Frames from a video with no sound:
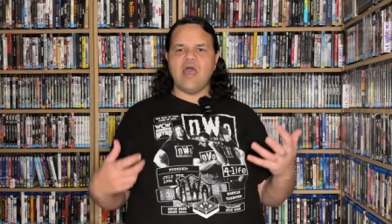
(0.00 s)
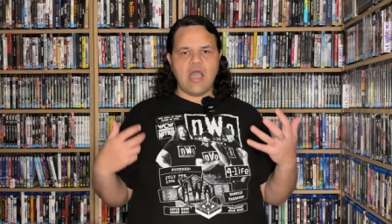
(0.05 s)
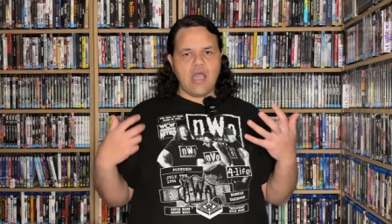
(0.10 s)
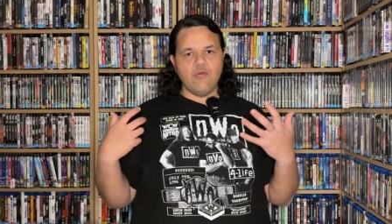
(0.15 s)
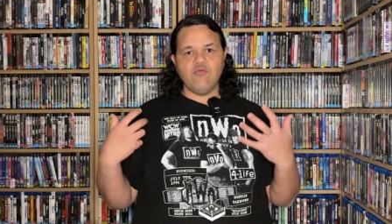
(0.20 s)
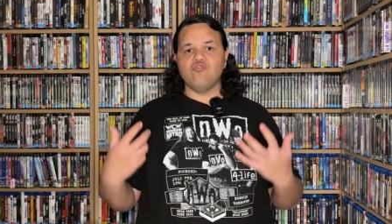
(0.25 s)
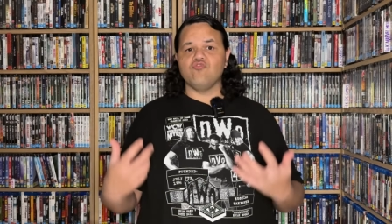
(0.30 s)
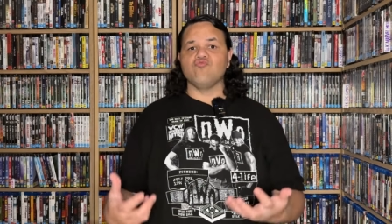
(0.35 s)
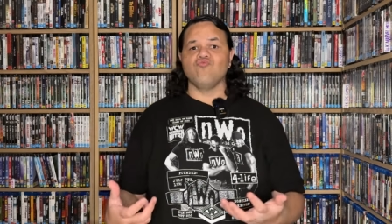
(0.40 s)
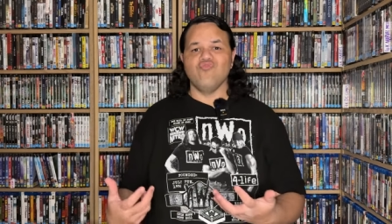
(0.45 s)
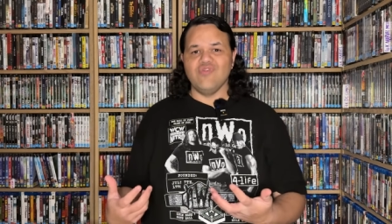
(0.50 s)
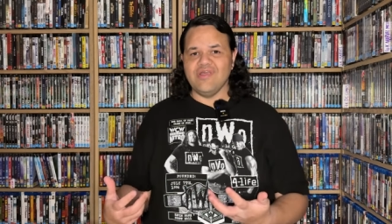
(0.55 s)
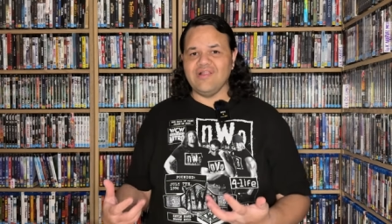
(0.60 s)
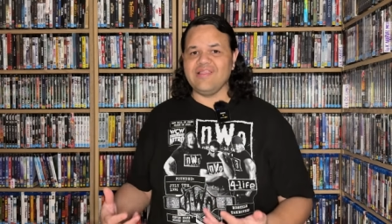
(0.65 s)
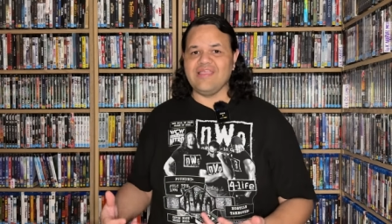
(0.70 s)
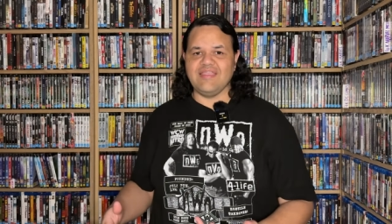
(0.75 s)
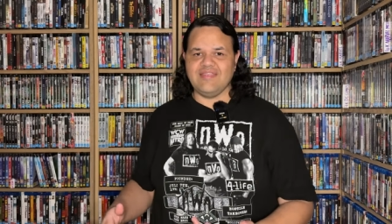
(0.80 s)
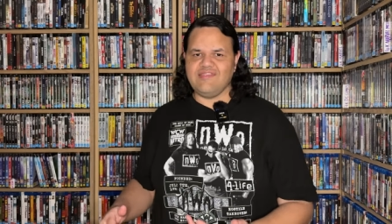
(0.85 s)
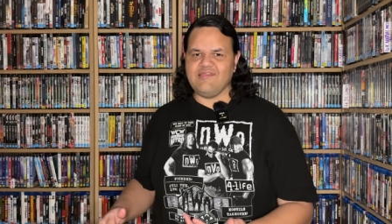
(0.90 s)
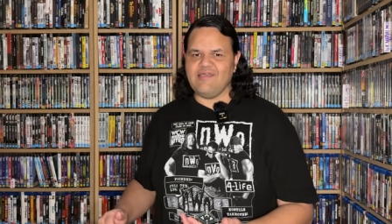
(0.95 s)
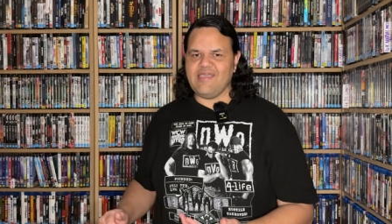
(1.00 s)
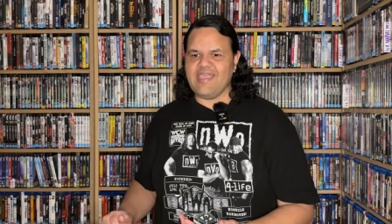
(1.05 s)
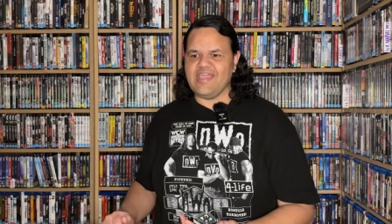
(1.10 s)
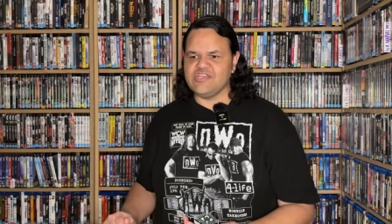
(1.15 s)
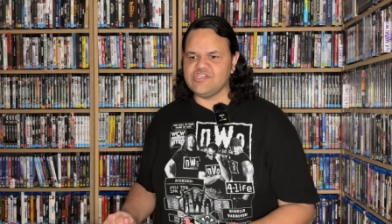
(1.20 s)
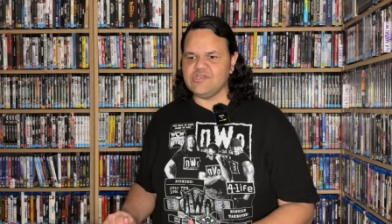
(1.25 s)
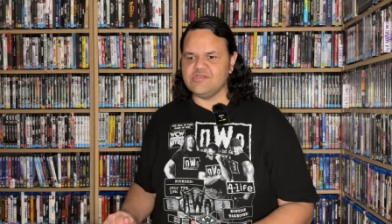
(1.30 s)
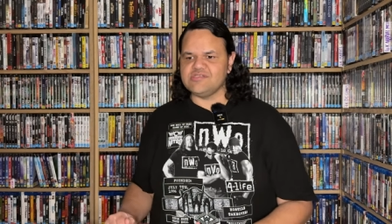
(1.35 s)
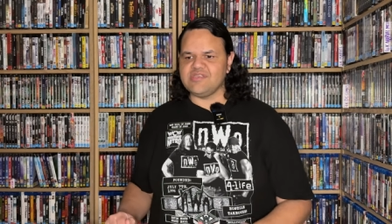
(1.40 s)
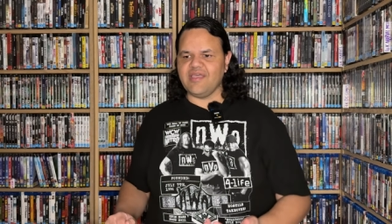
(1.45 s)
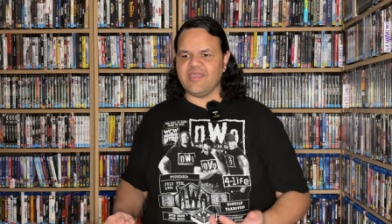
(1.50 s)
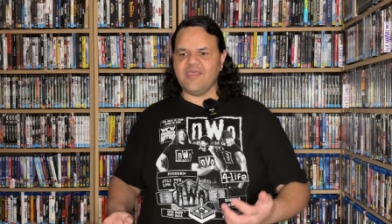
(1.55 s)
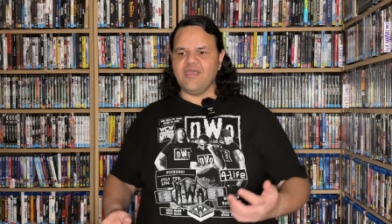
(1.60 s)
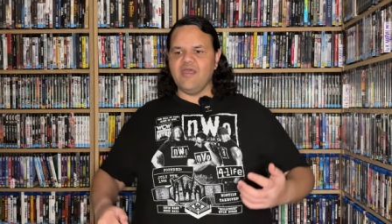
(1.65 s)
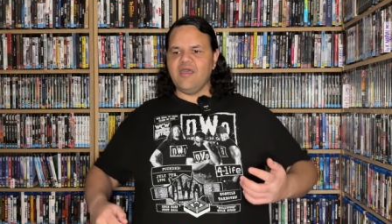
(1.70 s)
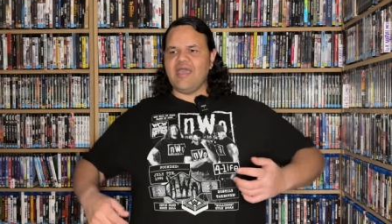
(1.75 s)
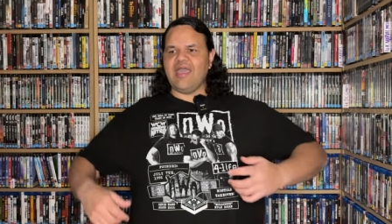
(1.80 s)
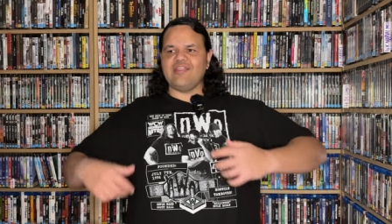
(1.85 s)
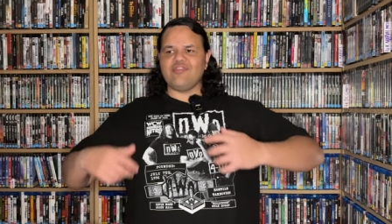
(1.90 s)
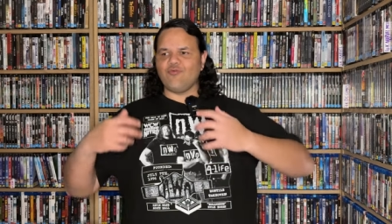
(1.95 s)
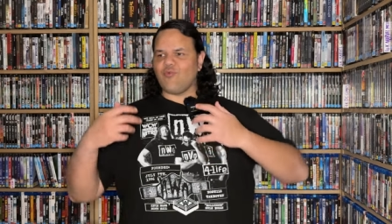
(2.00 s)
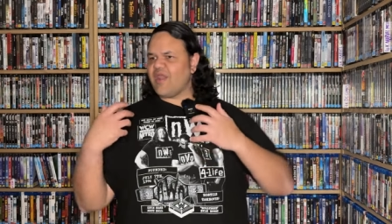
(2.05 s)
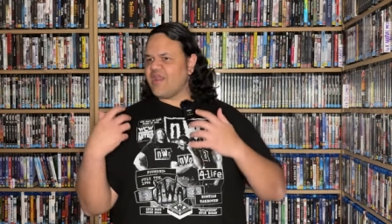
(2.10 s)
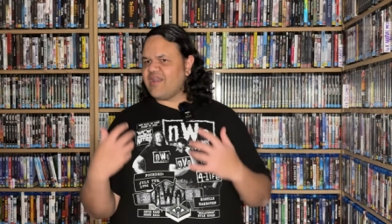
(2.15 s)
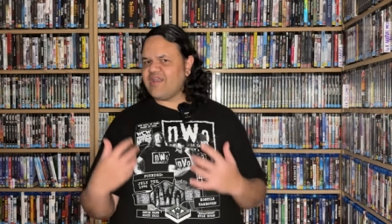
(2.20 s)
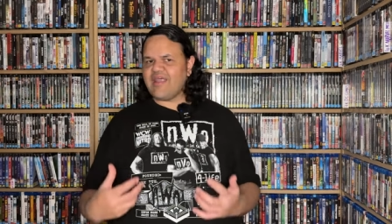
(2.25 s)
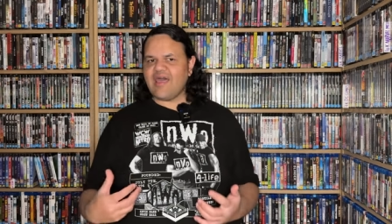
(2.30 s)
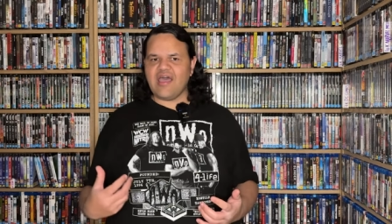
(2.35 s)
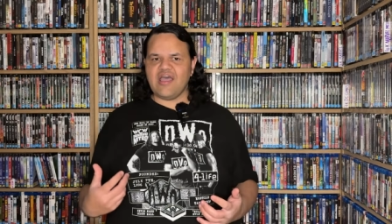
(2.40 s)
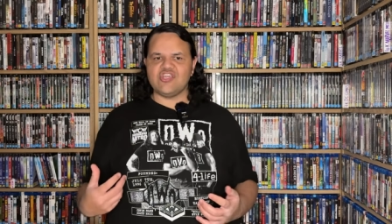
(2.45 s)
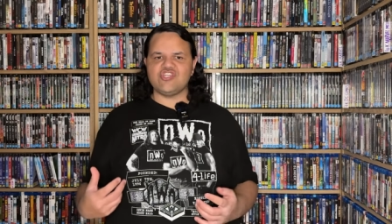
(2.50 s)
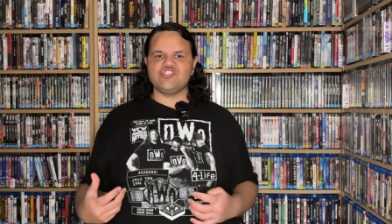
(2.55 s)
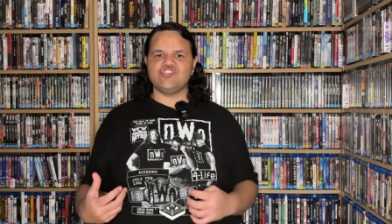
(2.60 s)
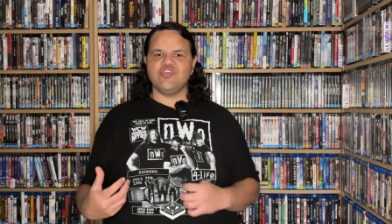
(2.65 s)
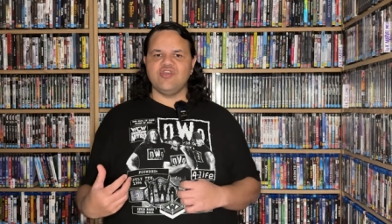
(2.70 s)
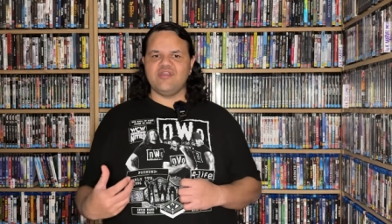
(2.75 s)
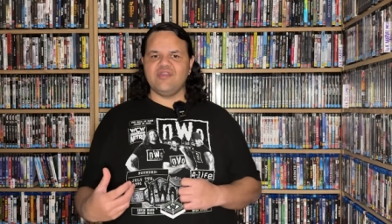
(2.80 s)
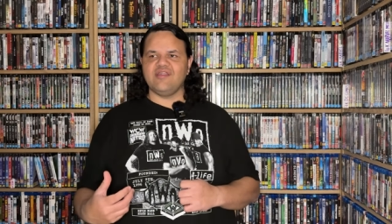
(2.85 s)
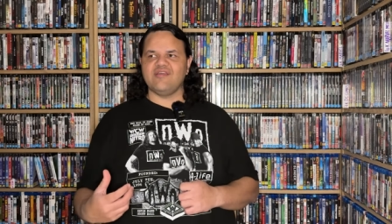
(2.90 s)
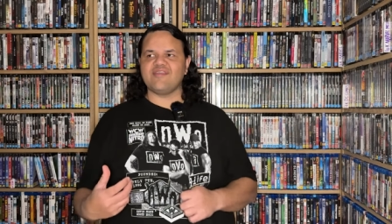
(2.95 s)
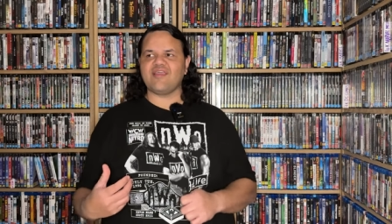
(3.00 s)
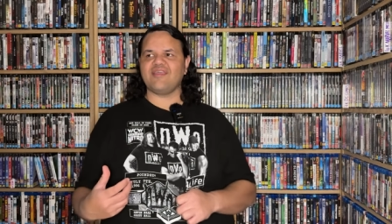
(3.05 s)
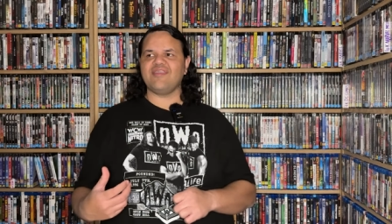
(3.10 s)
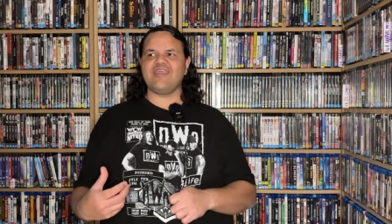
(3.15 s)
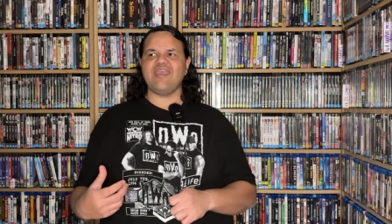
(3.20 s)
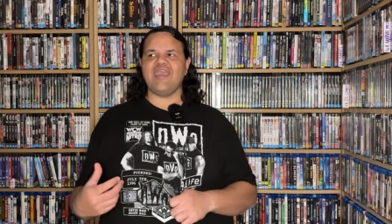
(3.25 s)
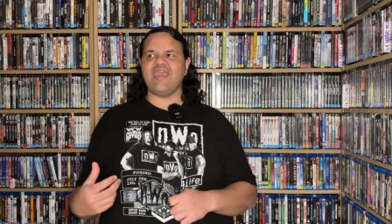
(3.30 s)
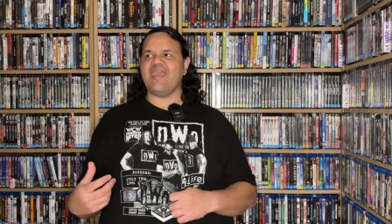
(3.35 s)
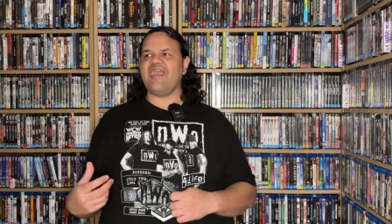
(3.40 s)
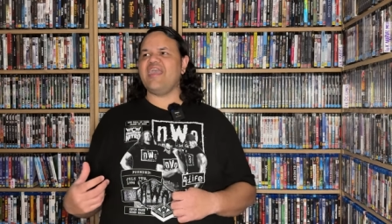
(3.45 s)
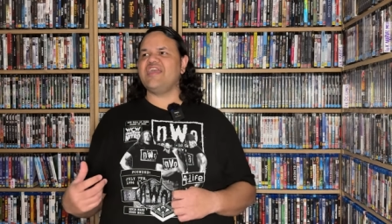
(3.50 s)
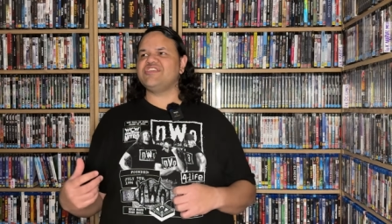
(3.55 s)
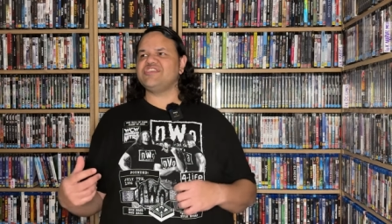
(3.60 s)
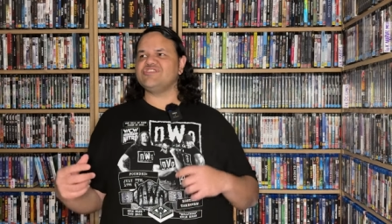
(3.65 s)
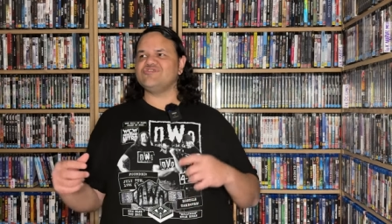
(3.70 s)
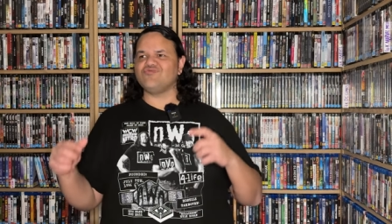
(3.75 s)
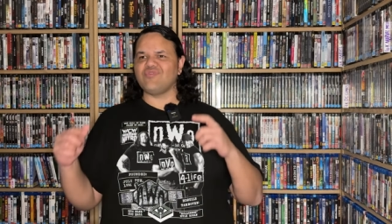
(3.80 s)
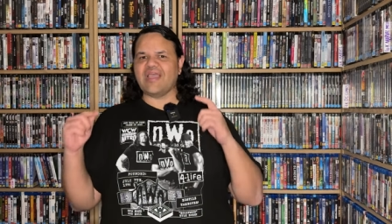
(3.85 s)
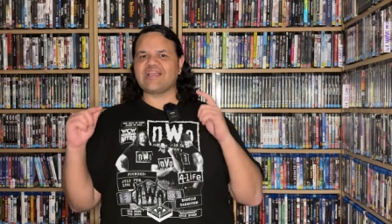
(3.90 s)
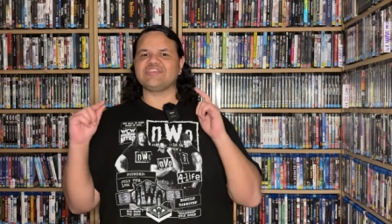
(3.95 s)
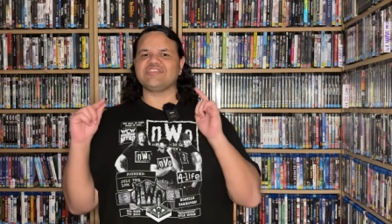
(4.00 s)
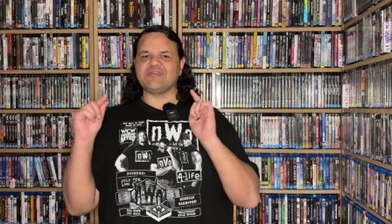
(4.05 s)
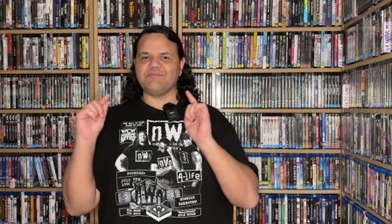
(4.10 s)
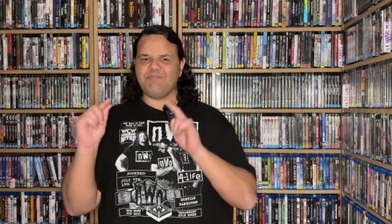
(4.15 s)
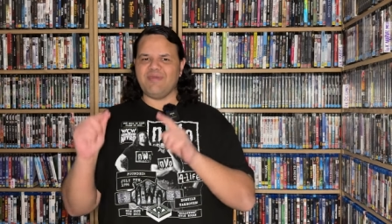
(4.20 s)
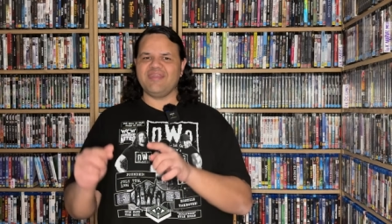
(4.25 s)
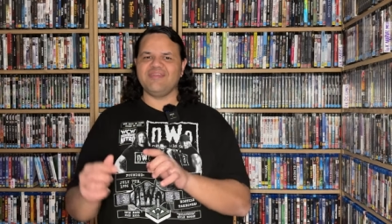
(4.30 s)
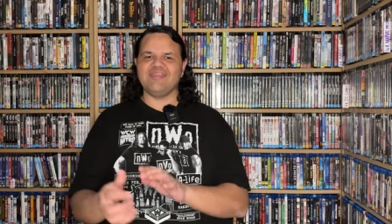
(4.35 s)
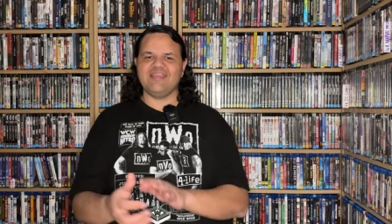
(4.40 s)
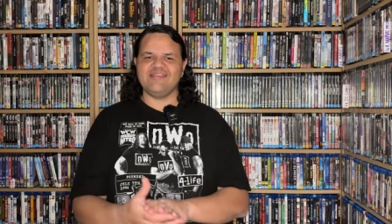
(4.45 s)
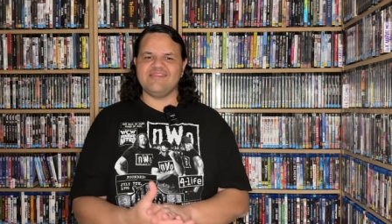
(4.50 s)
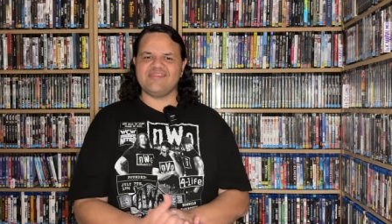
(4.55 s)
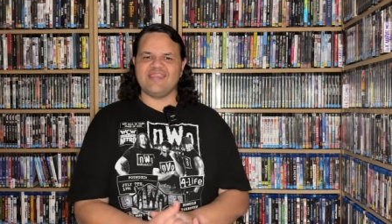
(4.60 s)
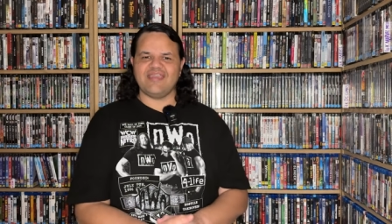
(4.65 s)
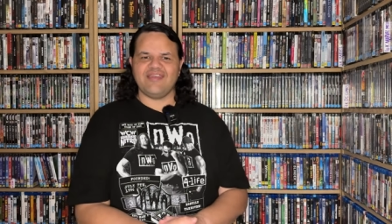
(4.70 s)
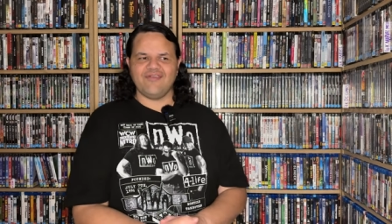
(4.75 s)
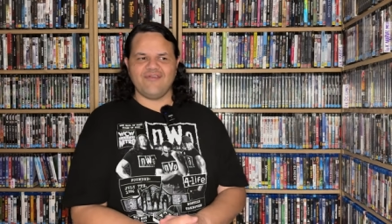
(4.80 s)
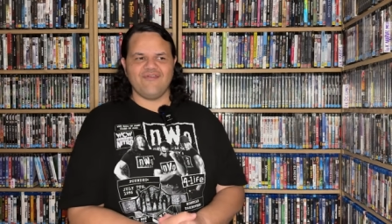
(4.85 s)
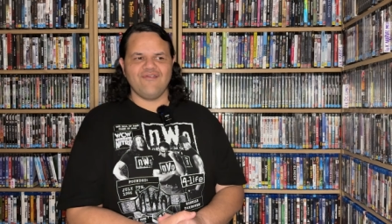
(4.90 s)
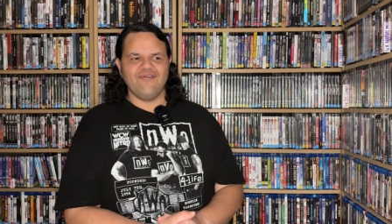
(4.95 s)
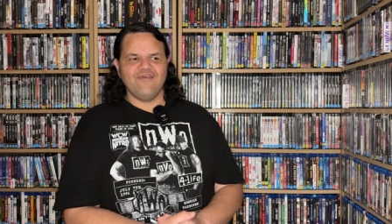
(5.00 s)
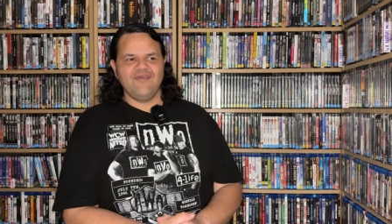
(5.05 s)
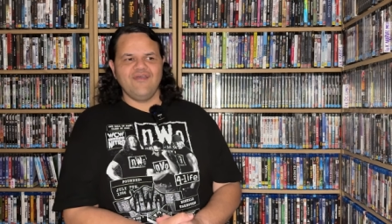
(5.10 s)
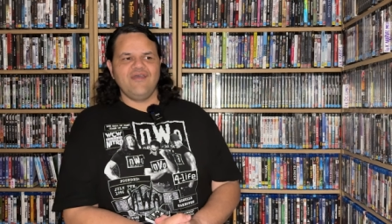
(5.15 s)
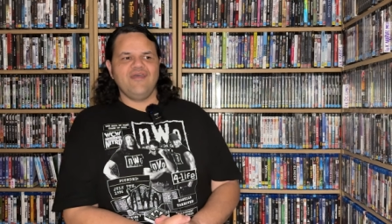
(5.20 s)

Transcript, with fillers: I was really into Edge. I was like, I had the Rated R shirt and I was like, yeah, Edge is actually better than Cena.